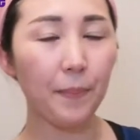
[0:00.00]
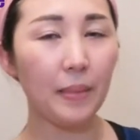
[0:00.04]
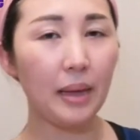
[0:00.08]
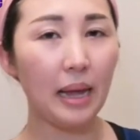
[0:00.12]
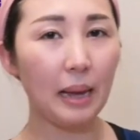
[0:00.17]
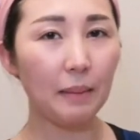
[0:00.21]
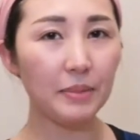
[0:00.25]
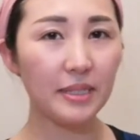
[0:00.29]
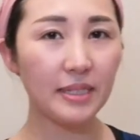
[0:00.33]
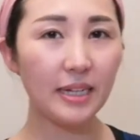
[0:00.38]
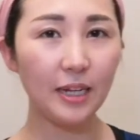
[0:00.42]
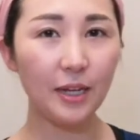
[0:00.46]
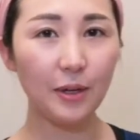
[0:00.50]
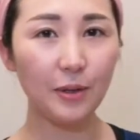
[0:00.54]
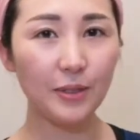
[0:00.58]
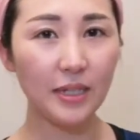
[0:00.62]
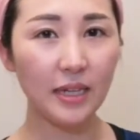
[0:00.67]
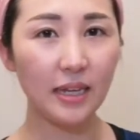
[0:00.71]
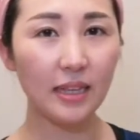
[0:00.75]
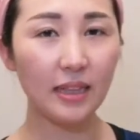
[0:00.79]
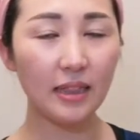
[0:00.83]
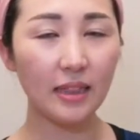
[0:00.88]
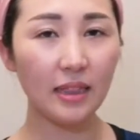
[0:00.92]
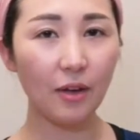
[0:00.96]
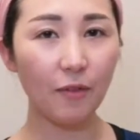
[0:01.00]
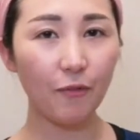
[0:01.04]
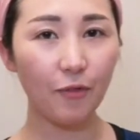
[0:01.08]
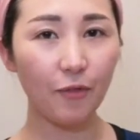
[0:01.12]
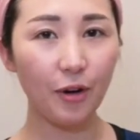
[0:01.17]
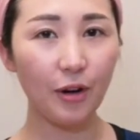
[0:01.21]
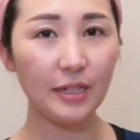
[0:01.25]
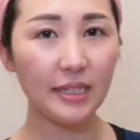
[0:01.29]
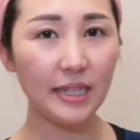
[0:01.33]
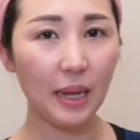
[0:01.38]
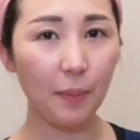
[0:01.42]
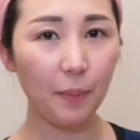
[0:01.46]
I'm still using the
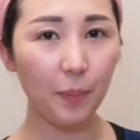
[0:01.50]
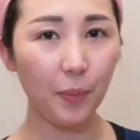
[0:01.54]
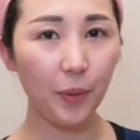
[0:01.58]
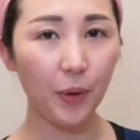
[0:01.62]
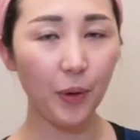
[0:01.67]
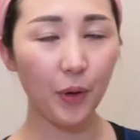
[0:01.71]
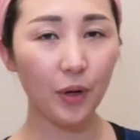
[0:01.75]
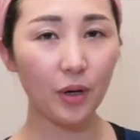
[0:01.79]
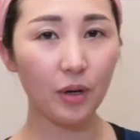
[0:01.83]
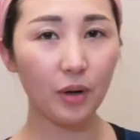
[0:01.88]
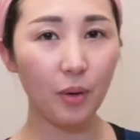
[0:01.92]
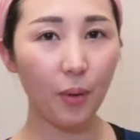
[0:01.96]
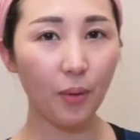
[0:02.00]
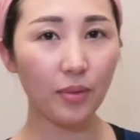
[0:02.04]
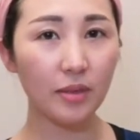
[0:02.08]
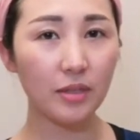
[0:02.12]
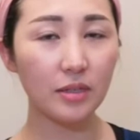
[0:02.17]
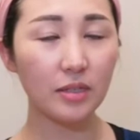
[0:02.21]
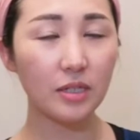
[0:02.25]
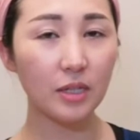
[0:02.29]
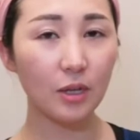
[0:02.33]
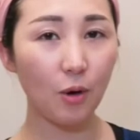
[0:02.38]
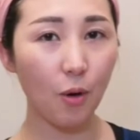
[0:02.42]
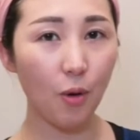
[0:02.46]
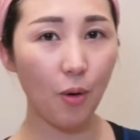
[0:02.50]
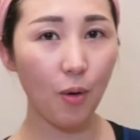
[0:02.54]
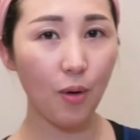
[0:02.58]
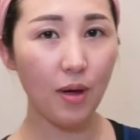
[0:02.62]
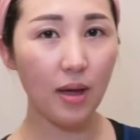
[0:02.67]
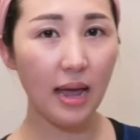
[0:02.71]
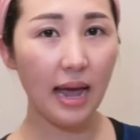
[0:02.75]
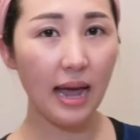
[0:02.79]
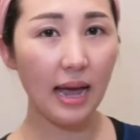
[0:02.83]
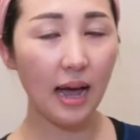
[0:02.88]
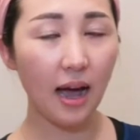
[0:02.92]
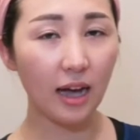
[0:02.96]
first Ampoule Code No.1
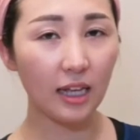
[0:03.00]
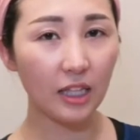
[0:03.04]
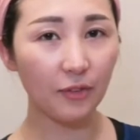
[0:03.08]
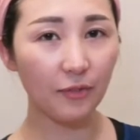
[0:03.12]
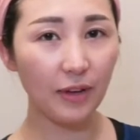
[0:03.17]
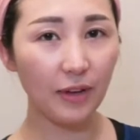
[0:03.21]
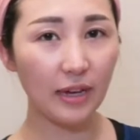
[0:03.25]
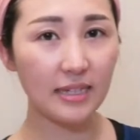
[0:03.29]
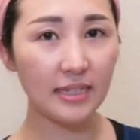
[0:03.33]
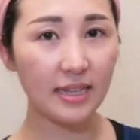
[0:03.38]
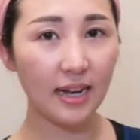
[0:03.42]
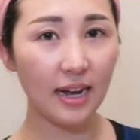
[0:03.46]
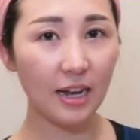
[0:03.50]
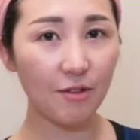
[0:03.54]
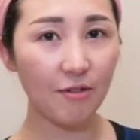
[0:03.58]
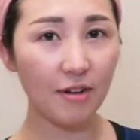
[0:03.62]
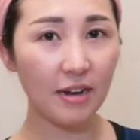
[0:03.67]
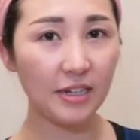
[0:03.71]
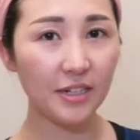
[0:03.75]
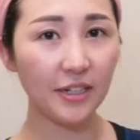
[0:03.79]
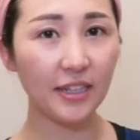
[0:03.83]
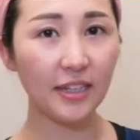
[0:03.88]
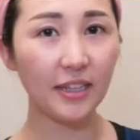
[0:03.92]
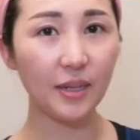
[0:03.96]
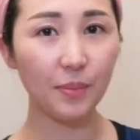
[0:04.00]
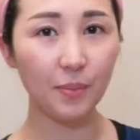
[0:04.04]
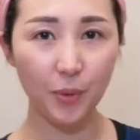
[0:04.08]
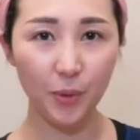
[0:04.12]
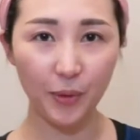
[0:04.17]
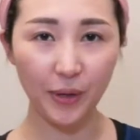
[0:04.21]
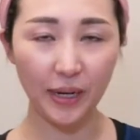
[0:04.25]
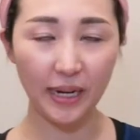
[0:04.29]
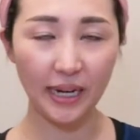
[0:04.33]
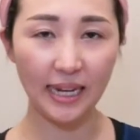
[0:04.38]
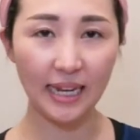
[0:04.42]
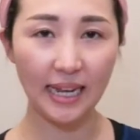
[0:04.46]
Advanced Hydration in the
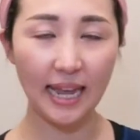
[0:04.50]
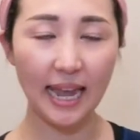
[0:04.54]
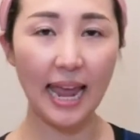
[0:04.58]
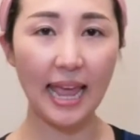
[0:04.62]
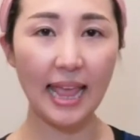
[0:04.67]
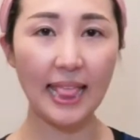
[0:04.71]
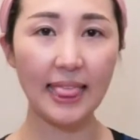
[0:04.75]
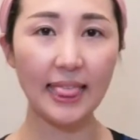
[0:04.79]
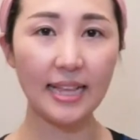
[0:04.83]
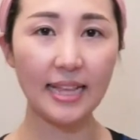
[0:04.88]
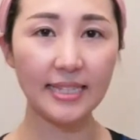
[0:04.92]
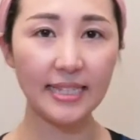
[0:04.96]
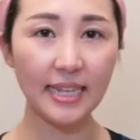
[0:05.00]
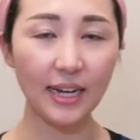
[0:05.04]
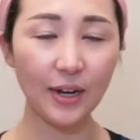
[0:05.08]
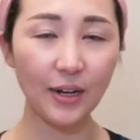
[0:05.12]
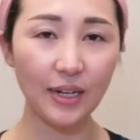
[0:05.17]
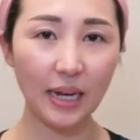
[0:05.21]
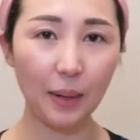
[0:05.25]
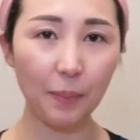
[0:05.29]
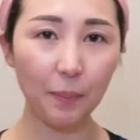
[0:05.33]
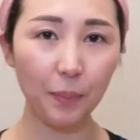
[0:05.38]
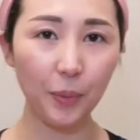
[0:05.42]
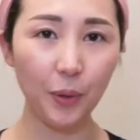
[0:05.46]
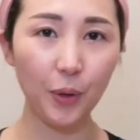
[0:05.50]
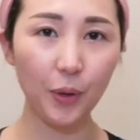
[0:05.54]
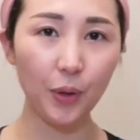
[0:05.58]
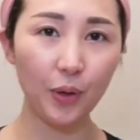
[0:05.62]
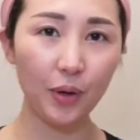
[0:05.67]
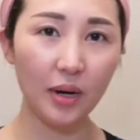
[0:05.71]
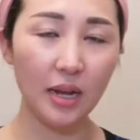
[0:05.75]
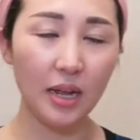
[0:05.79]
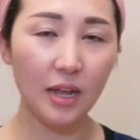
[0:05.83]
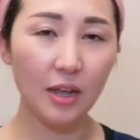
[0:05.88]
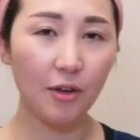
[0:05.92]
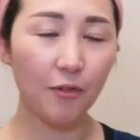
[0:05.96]
morning and the second
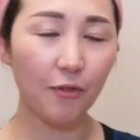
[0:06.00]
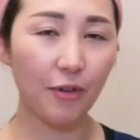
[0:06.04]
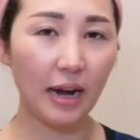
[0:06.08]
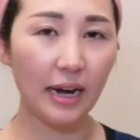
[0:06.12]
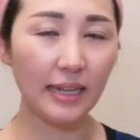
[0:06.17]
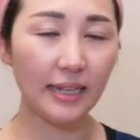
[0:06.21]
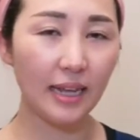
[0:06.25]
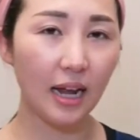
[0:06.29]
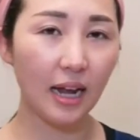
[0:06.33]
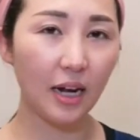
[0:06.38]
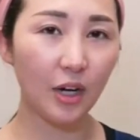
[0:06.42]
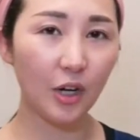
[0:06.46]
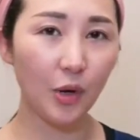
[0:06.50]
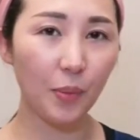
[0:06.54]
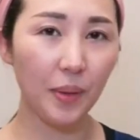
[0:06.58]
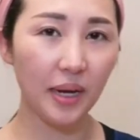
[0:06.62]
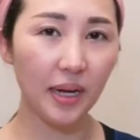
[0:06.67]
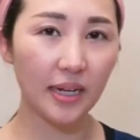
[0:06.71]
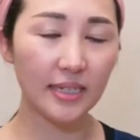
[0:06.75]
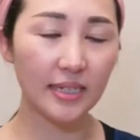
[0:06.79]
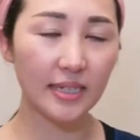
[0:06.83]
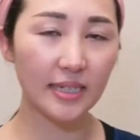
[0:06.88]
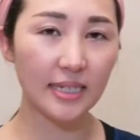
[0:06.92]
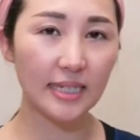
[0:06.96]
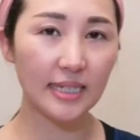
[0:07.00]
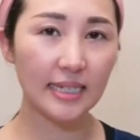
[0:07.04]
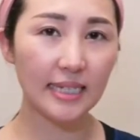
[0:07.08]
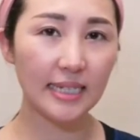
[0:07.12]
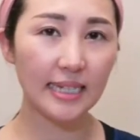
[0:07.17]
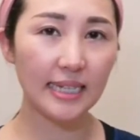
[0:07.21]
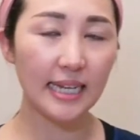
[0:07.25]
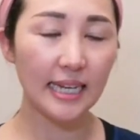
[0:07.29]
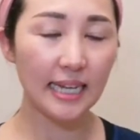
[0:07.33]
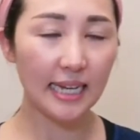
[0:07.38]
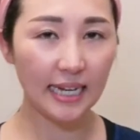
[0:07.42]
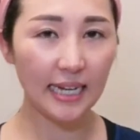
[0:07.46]
Ampoule Vita Luminous
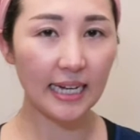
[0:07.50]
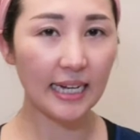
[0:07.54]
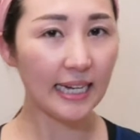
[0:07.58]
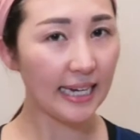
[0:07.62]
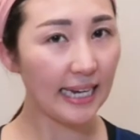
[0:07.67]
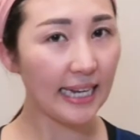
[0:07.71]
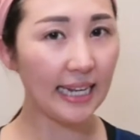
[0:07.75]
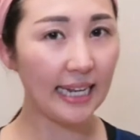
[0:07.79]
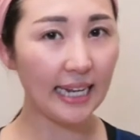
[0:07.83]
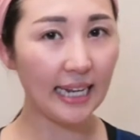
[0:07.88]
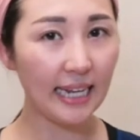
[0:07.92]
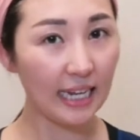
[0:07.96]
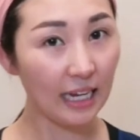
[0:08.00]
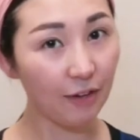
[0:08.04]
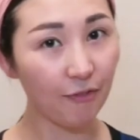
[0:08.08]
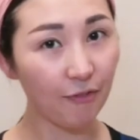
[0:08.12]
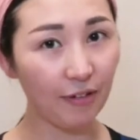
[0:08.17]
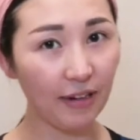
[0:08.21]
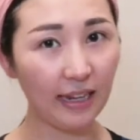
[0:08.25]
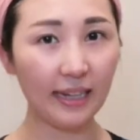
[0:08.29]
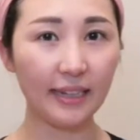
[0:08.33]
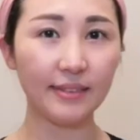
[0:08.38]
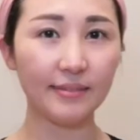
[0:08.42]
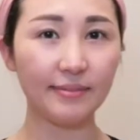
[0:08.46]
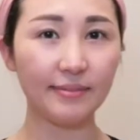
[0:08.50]
in the evening.